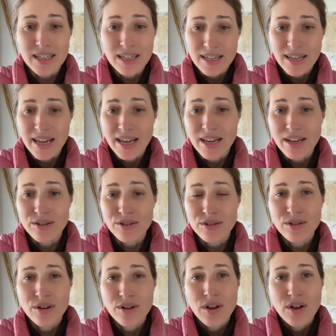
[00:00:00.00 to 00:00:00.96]

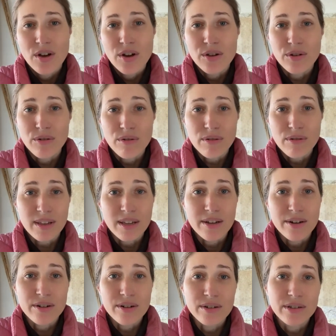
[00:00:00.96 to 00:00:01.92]
teenage youth
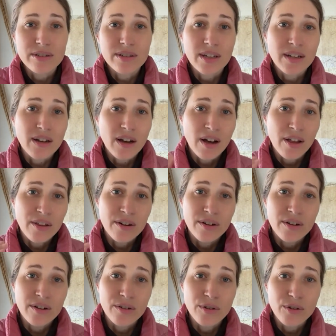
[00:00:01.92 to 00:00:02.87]
leaders and
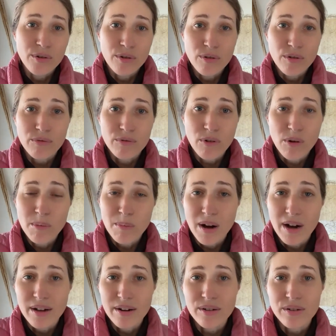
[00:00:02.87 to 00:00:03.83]
other youth role
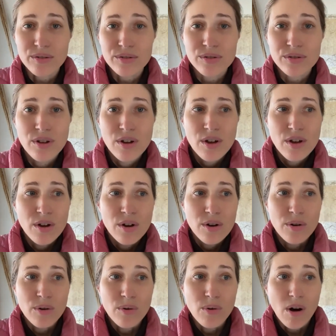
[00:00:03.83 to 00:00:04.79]
models
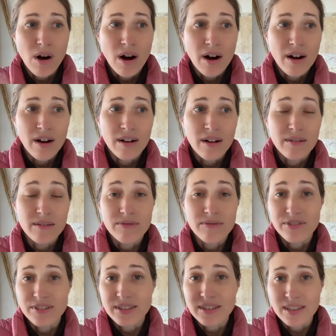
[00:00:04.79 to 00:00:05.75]
who are
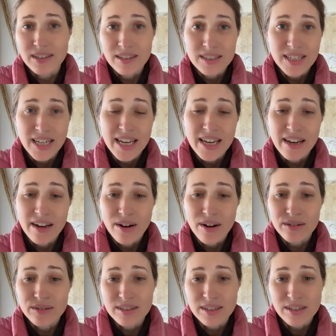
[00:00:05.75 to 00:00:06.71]
facilitating
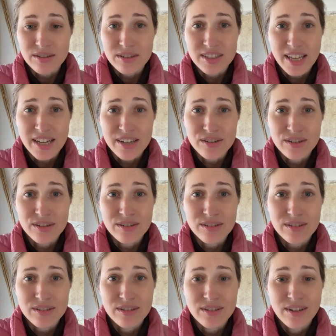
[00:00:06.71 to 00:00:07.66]
our
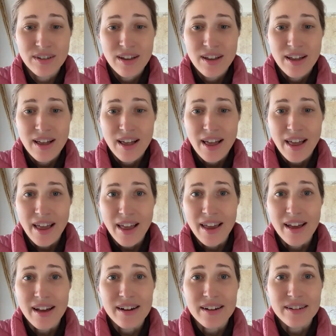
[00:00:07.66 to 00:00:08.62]
sessions
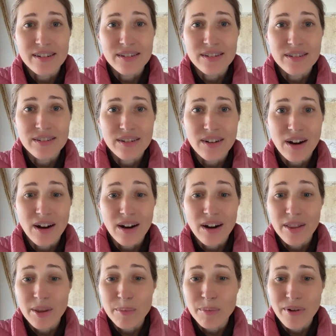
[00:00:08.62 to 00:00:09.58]
and
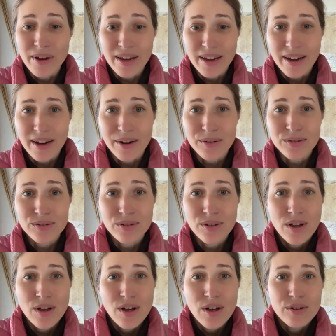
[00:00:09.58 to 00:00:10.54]
the breakouts.
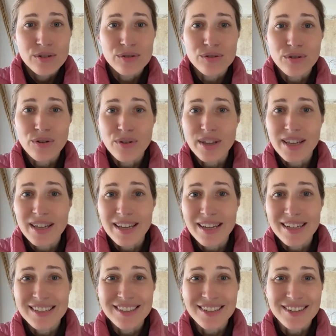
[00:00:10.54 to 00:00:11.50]
So the
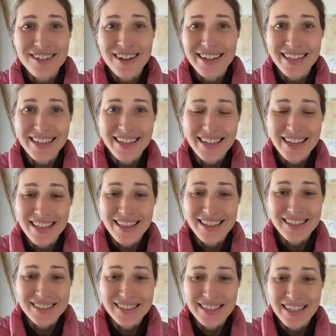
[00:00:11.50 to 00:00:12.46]
kids are not getting
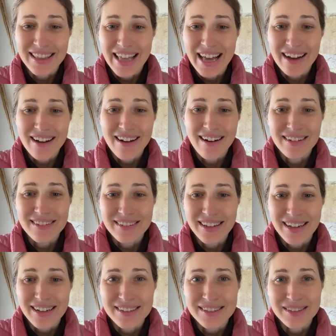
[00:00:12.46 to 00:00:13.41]
this in that
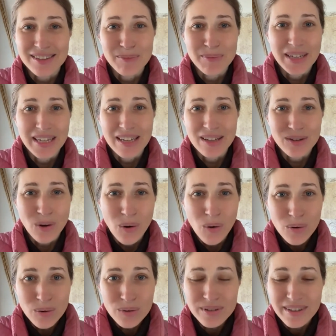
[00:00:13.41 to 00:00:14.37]
context of being
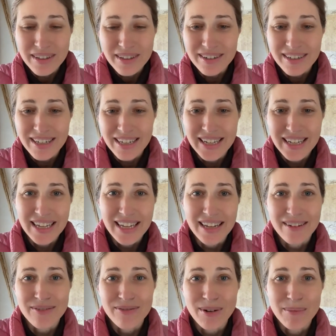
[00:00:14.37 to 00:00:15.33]
told. They're getting
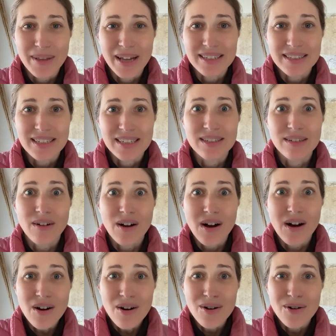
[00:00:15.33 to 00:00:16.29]
it from that sense of,
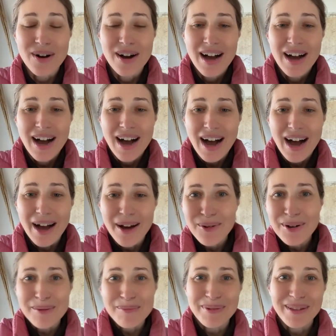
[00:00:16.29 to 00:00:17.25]
oh, I
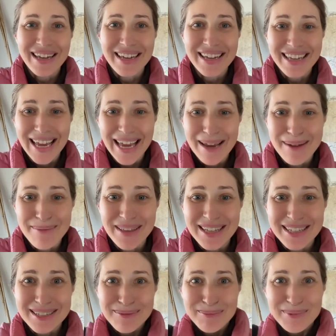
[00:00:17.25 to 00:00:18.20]
want to play a game
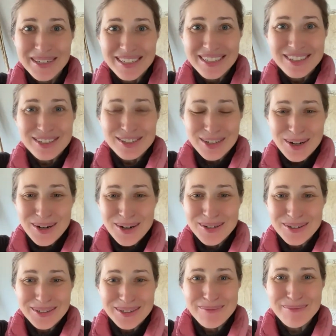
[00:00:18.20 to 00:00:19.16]
that's been
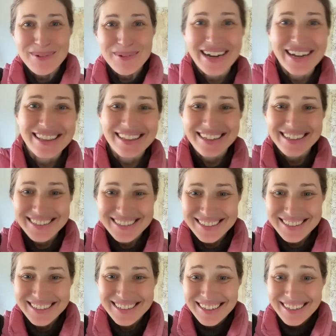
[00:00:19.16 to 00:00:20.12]
shown by
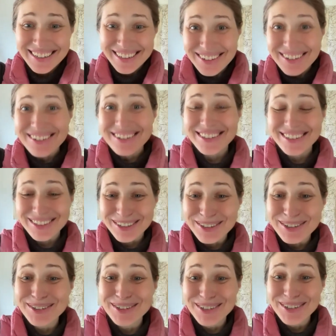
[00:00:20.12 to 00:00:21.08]
this, you know, this
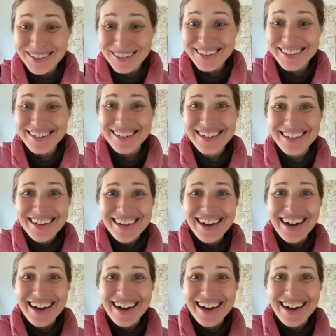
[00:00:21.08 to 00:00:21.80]
cool,